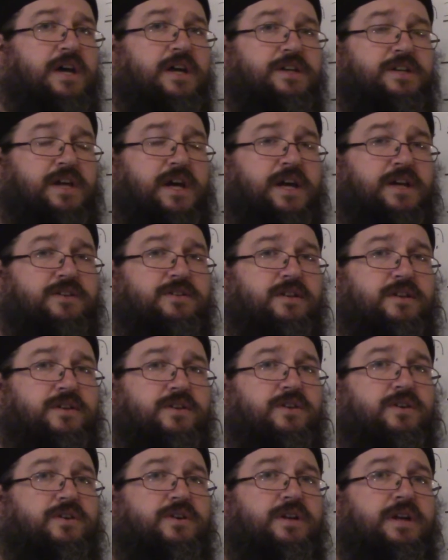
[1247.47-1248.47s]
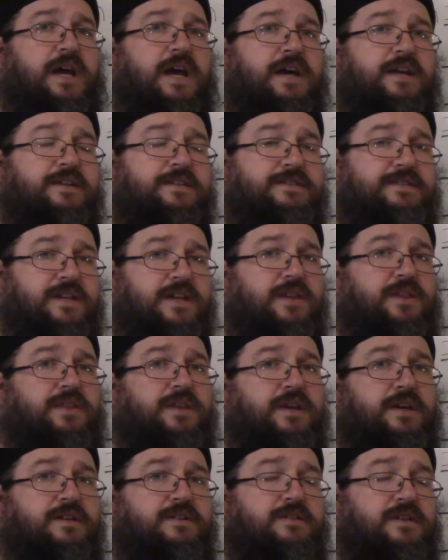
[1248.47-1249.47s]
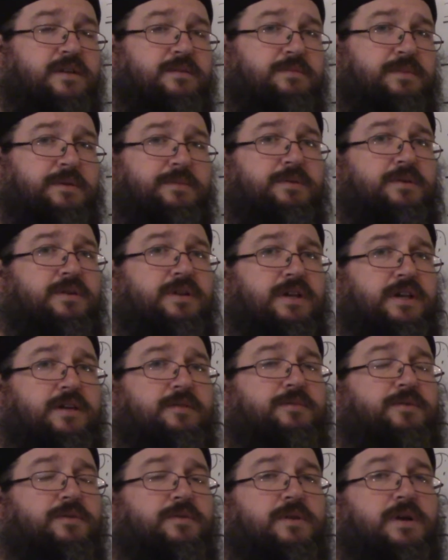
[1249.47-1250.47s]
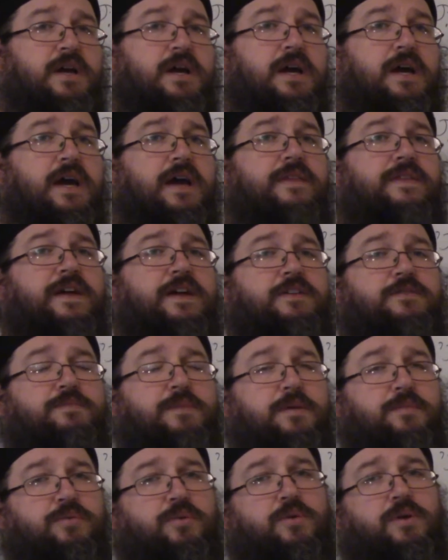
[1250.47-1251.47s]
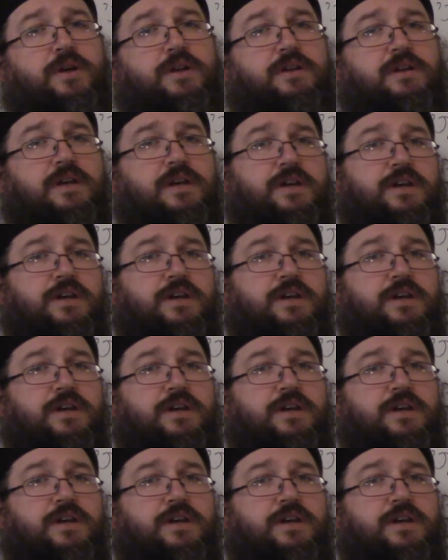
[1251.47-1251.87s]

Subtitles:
to actually learn how to say things in Biblical Hebrew. And that's my point.